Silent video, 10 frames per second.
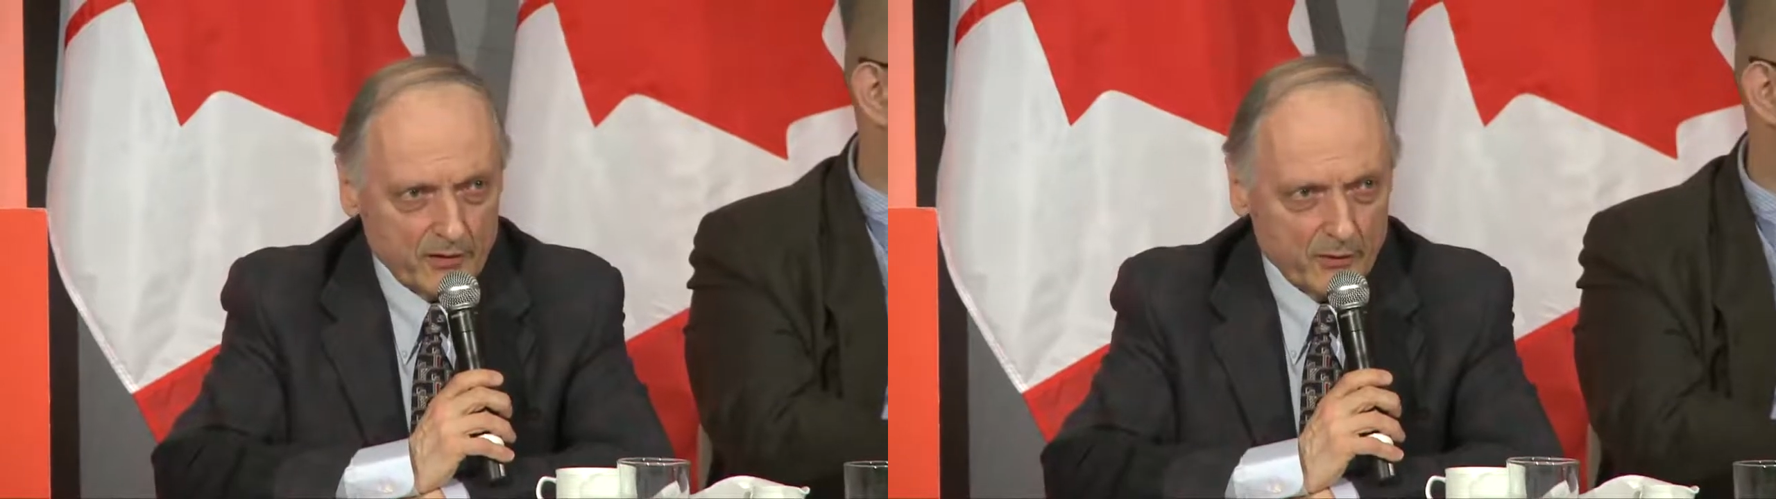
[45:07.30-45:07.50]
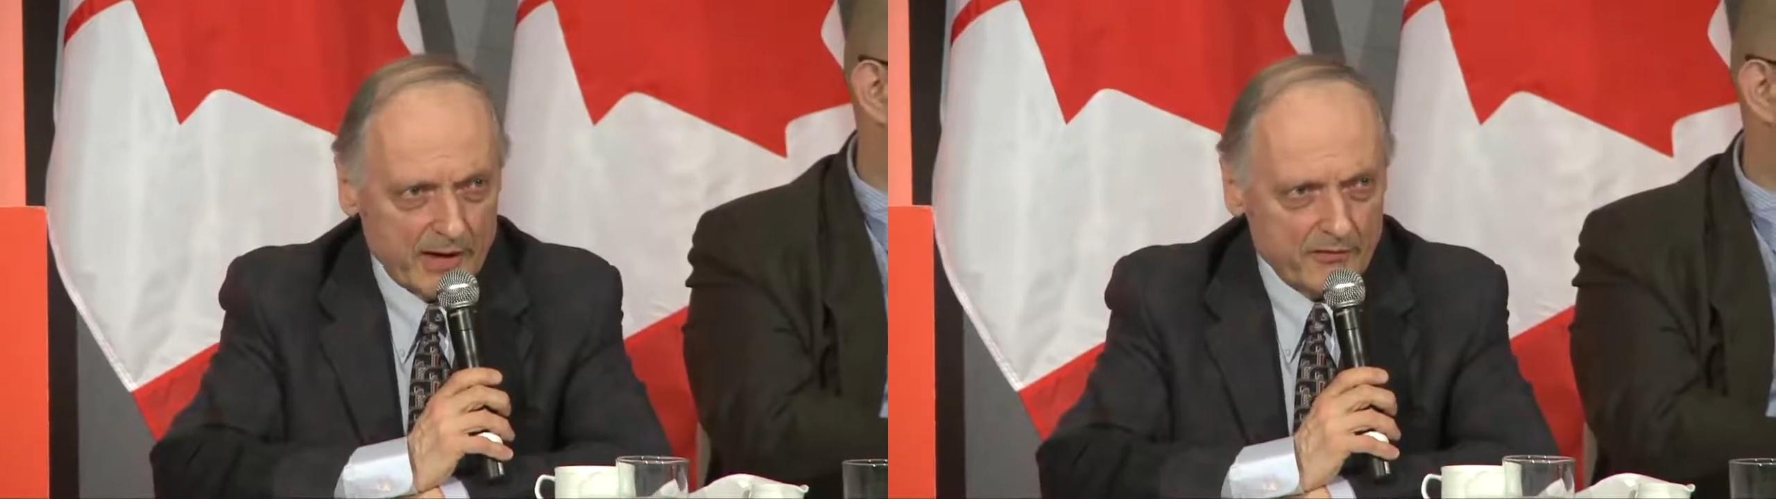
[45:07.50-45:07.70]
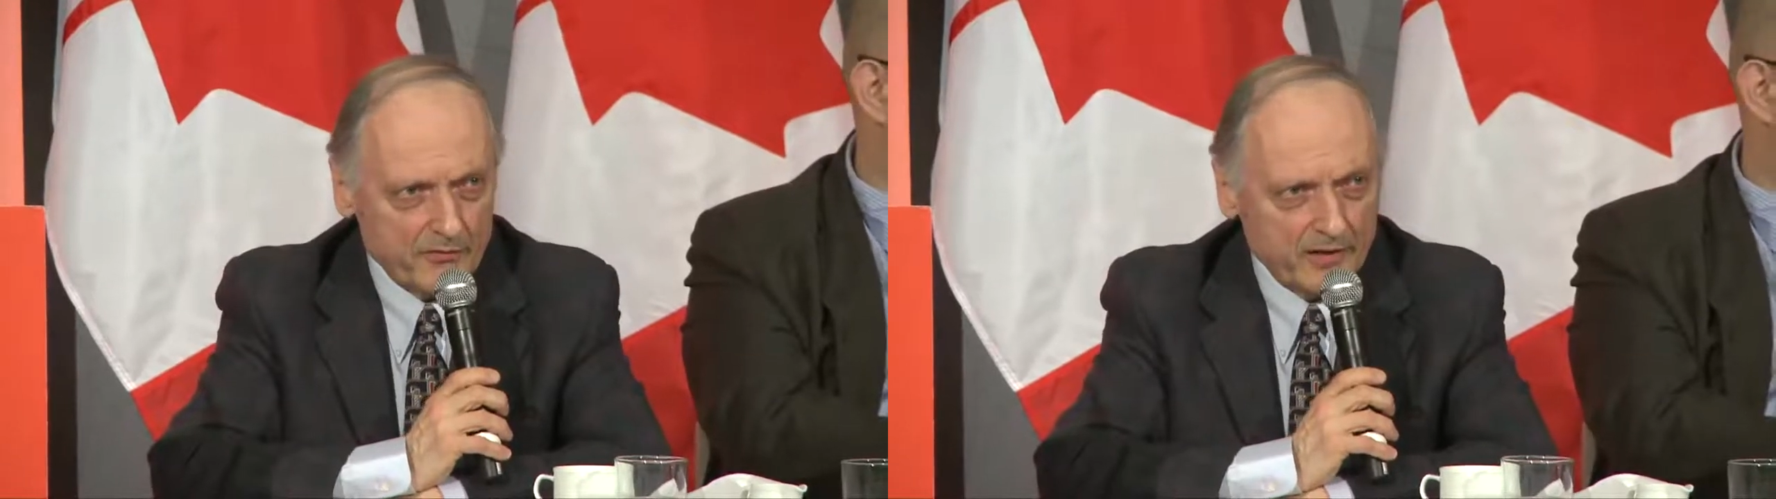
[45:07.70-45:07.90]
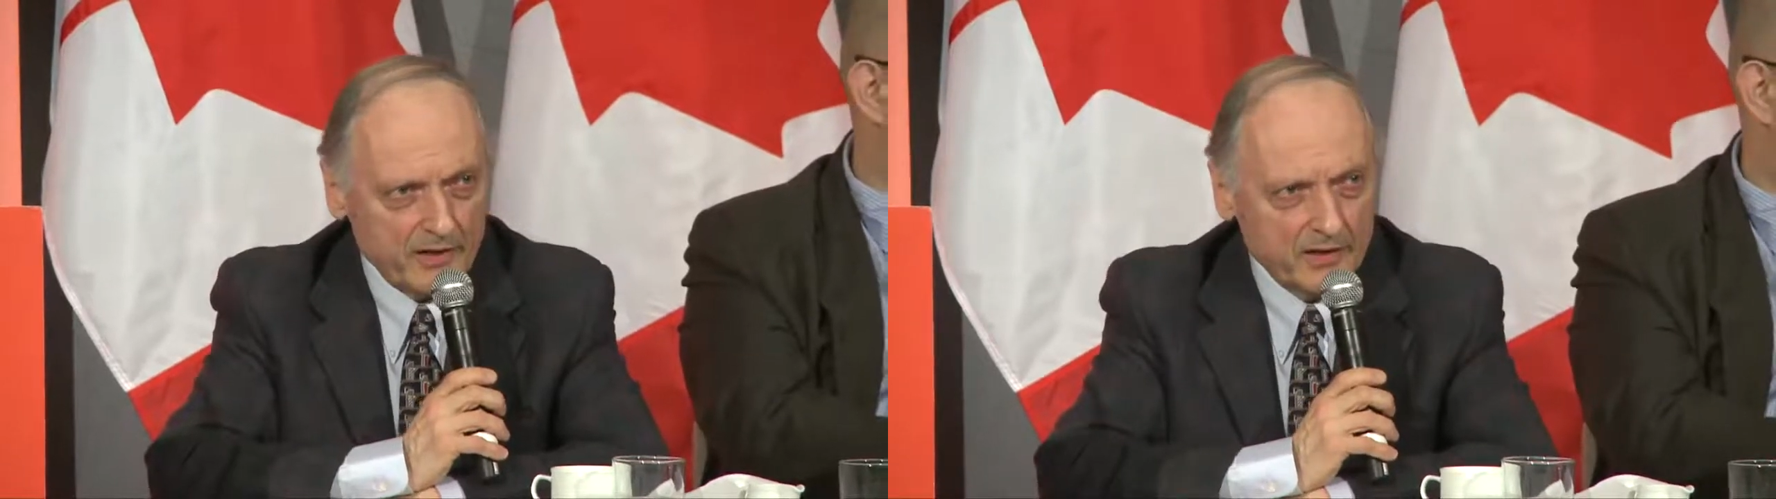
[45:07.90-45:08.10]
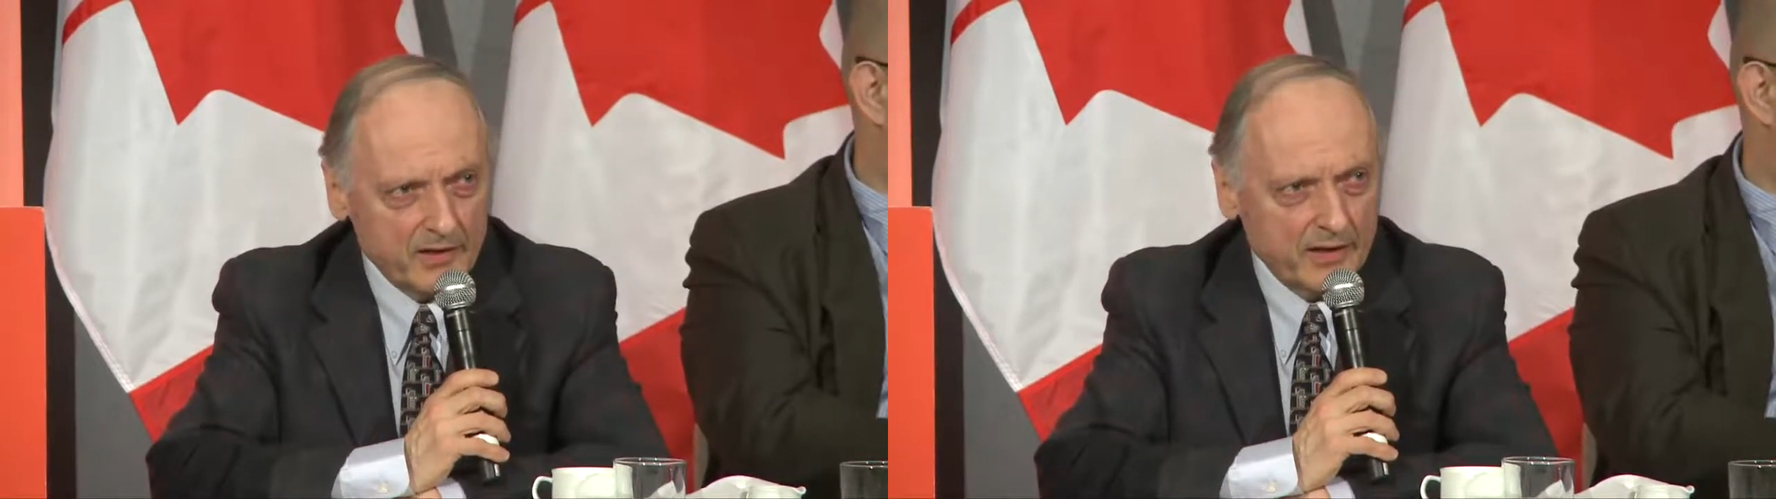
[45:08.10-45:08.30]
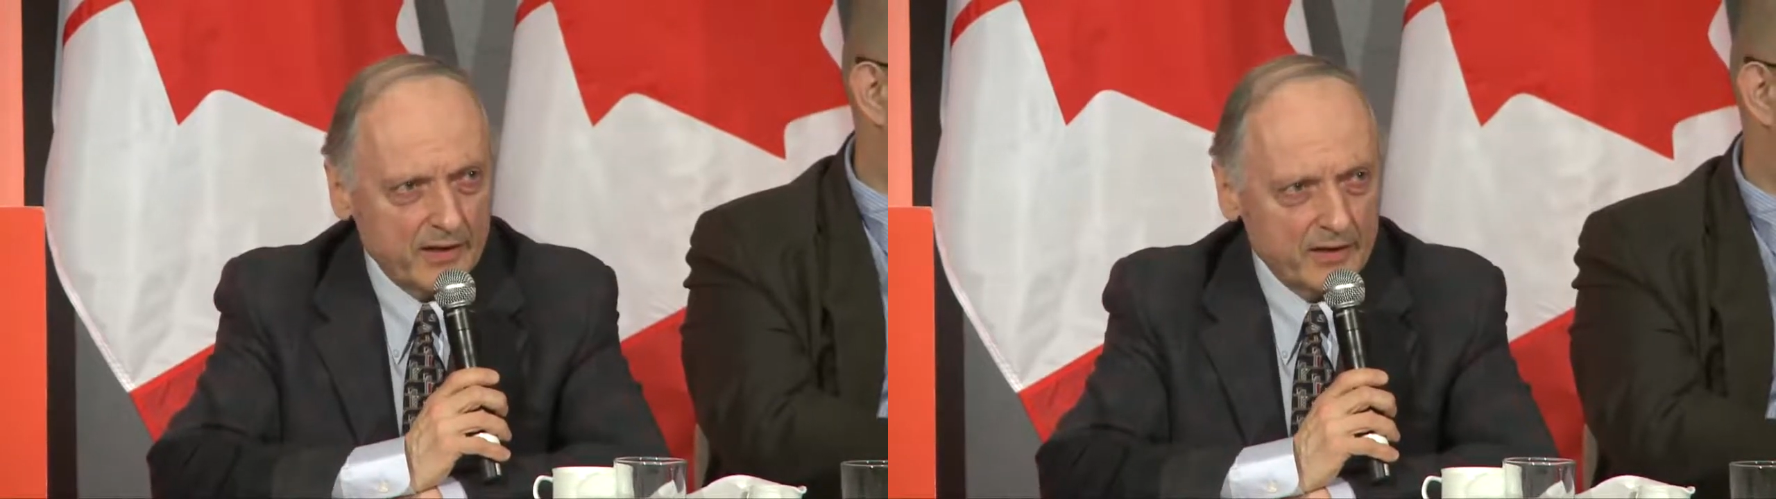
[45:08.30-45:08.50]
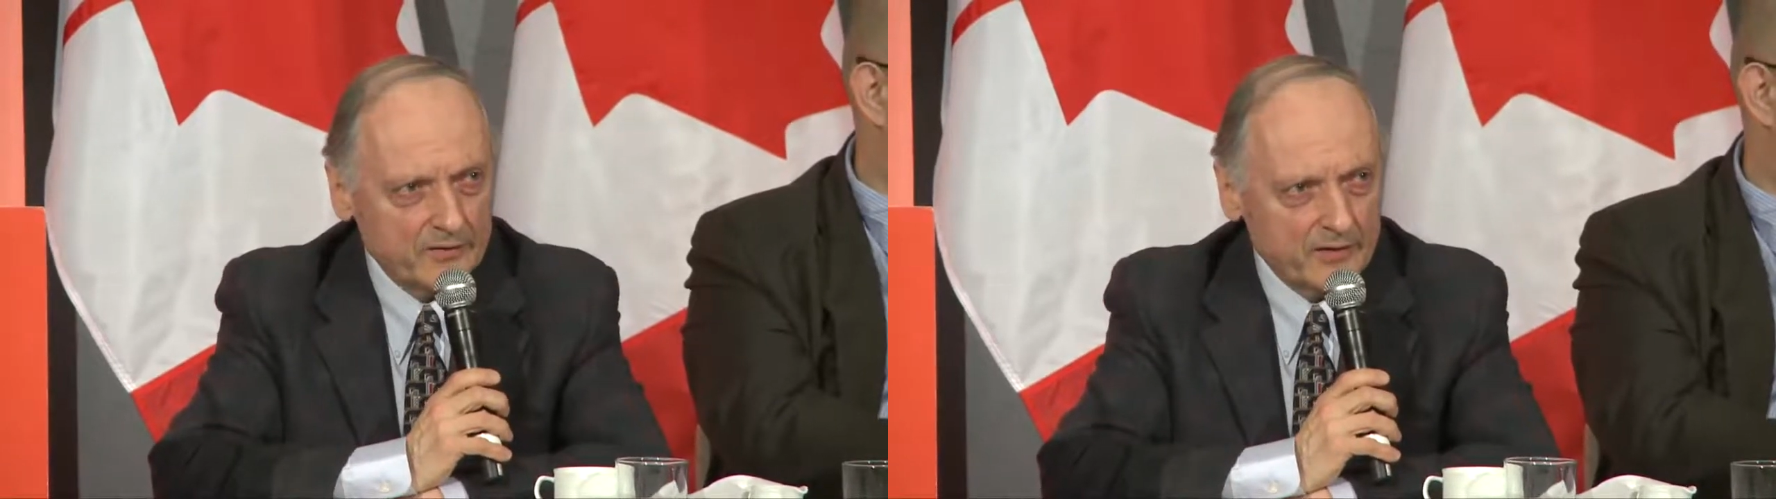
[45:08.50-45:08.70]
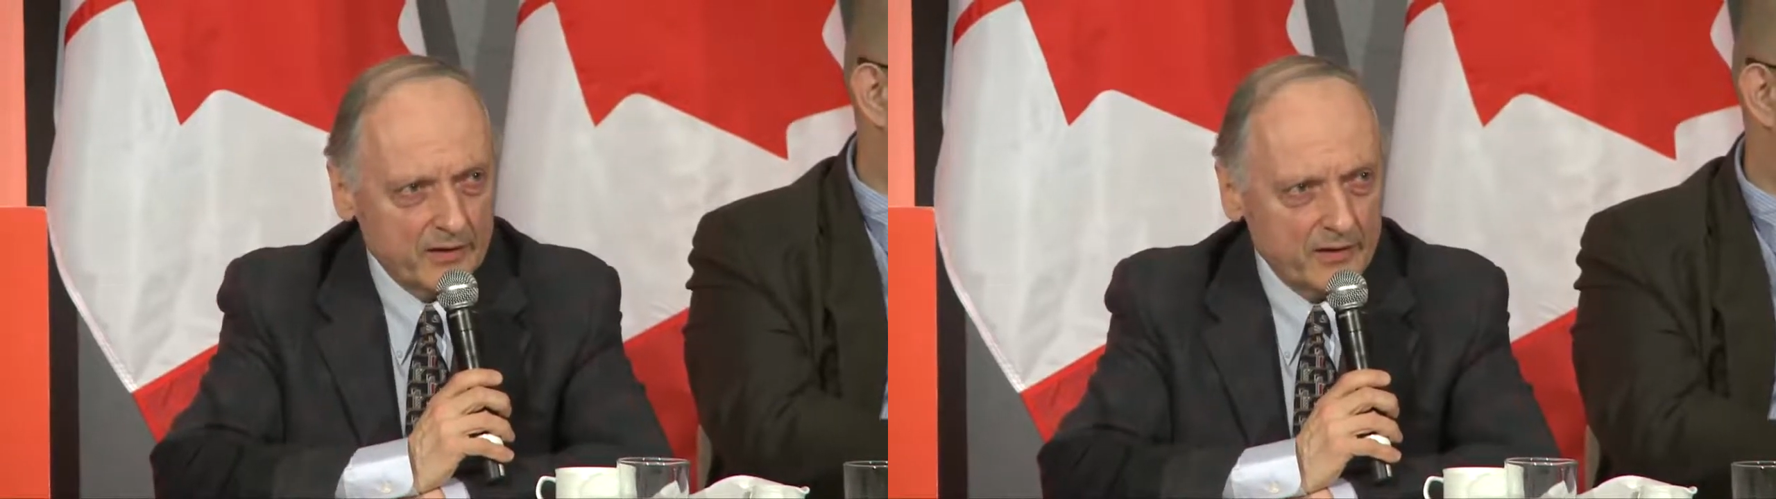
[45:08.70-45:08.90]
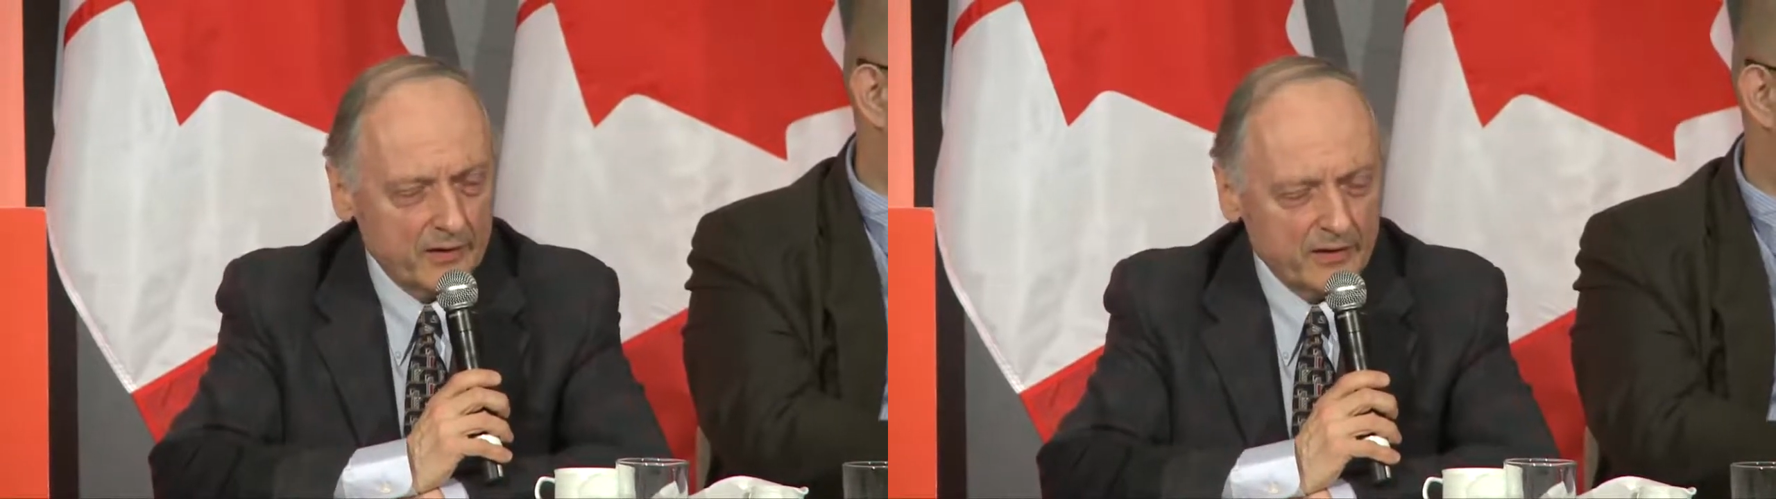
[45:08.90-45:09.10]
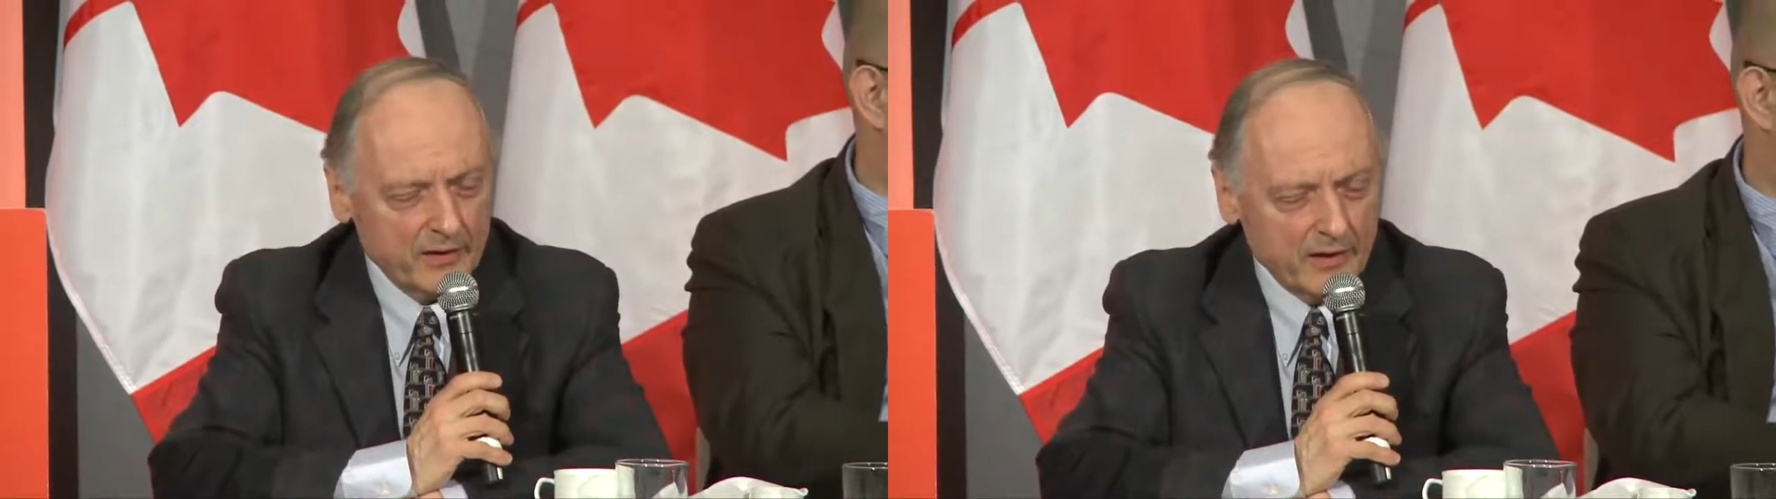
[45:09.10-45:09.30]
graphene as
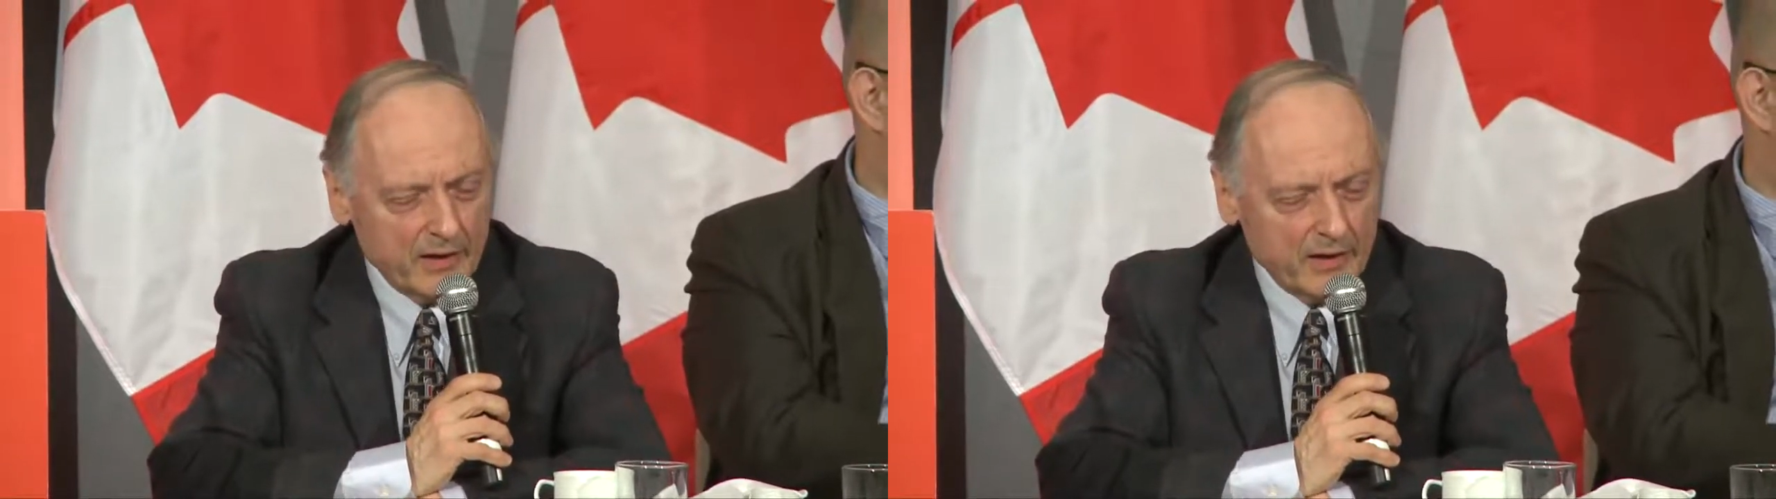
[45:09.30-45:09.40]
a